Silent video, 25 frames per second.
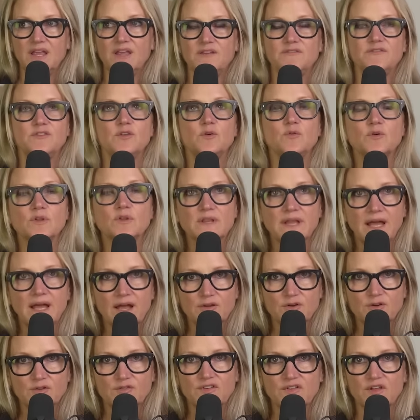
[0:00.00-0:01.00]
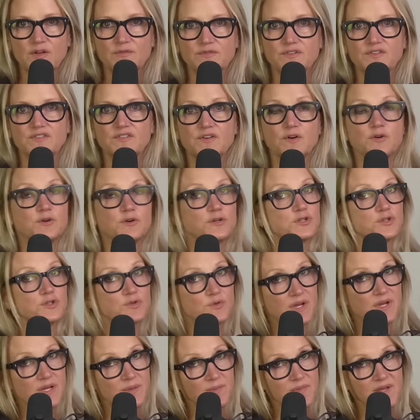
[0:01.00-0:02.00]
If you allow yourself to start
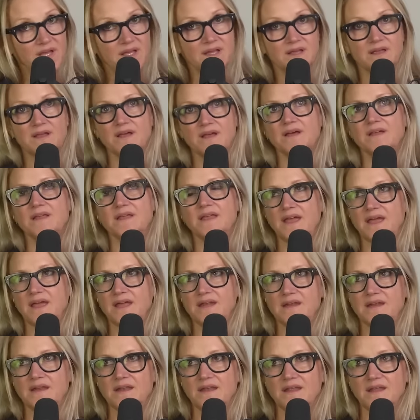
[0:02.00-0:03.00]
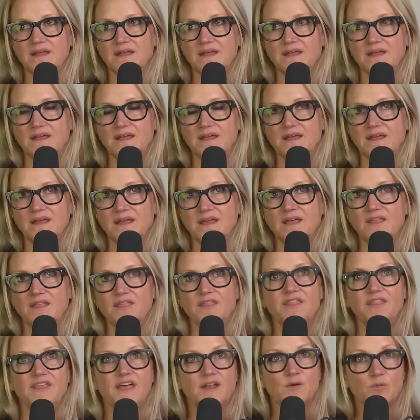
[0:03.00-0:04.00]
dreaming again,
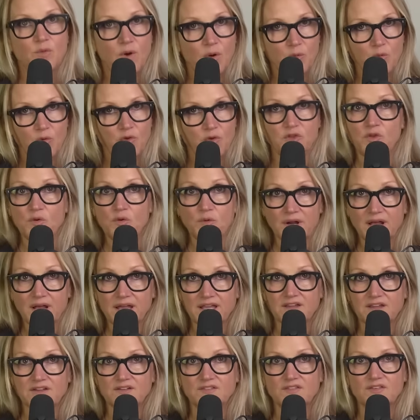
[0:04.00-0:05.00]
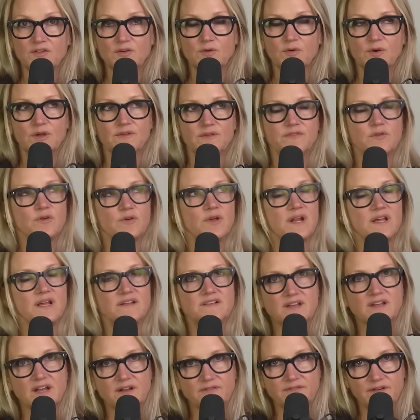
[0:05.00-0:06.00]
then what you and I can do, if you can
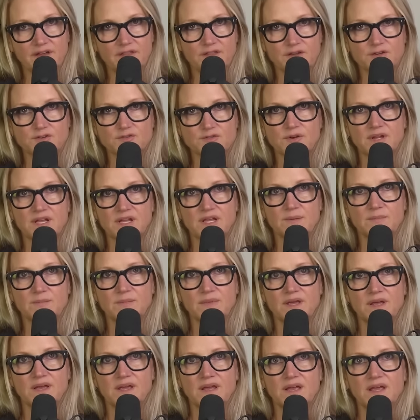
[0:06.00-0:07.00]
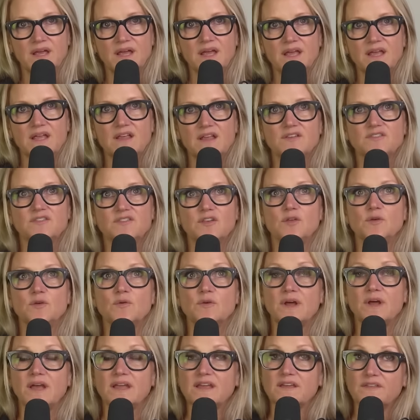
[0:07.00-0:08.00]
identify the dream, is
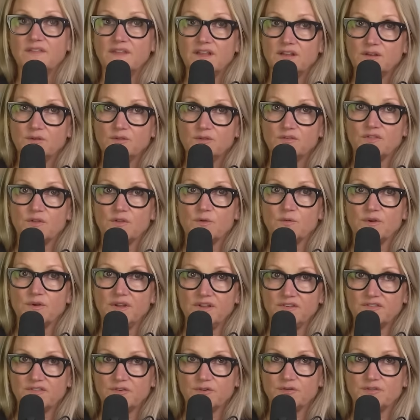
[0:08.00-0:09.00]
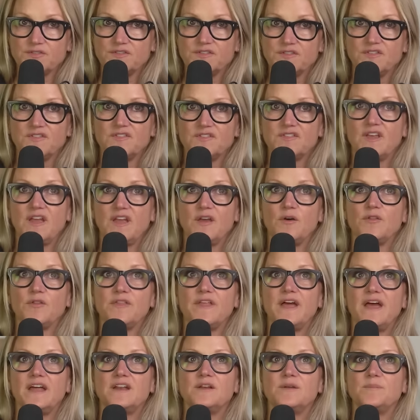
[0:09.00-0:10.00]
you and I can then use the research to scale
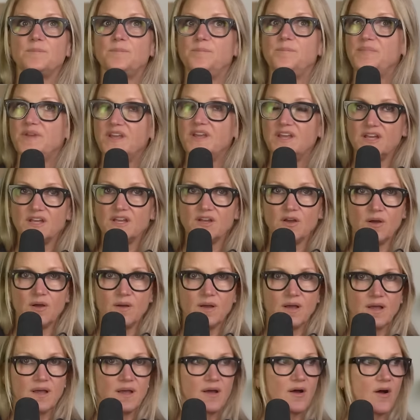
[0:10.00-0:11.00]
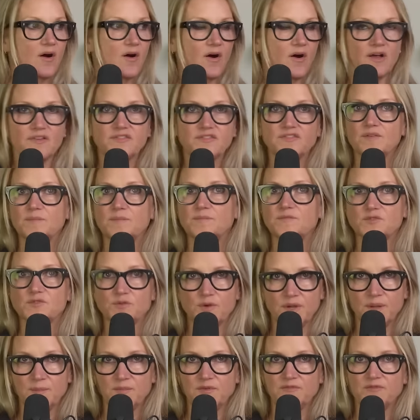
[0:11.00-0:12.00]
that big awesome
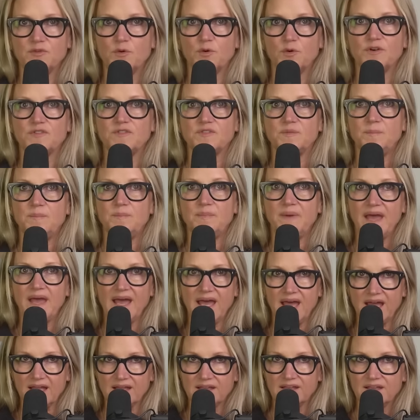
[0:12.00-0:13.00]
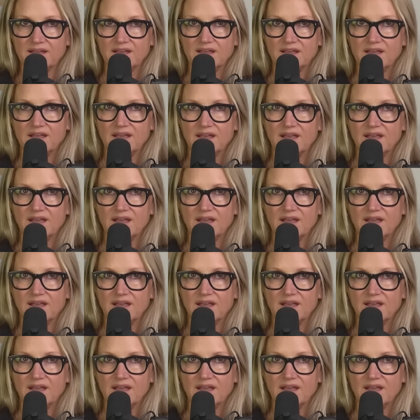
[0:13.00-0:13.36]
dream of yours back